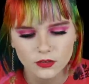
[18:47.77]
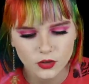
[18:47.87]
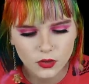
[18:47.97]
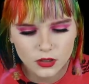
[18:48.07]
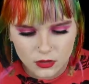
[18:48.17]
You
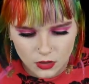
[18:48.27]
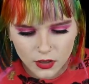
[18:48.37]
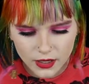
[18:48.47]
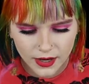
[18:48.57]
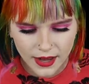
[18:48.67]
can
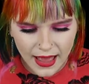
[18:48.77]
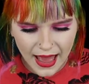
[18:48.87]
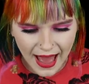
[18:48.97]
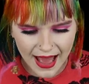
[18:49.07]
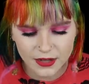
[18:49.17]
look
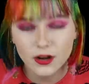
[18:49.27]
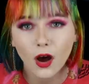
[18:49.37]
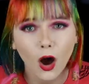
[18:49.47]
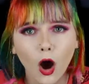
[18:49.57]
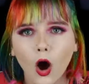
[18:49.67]
at
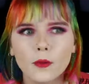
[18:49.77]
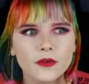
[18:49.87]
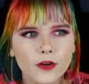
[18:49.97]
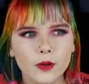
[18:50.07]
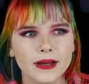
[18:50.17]

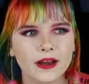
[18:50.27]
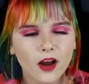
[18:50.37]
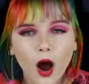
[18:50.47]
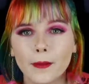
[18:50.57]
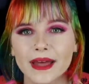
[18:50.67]
homophobic
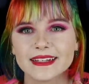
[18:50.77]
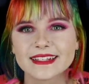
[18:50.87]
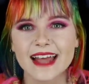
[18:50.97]
comments